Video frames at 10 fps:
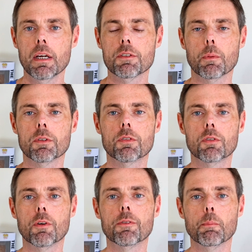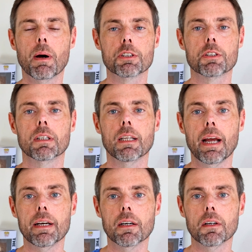So it's sort of much
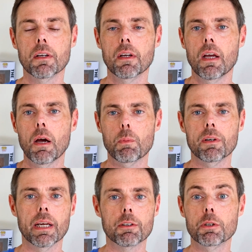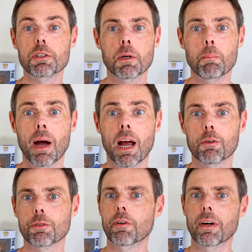later. We get Christian
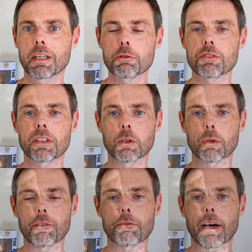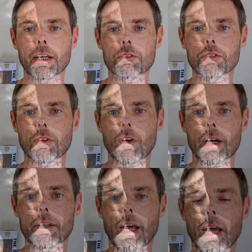Bale's a very interesting looking
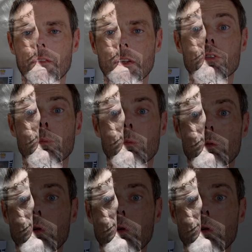Frankenstein, and there's some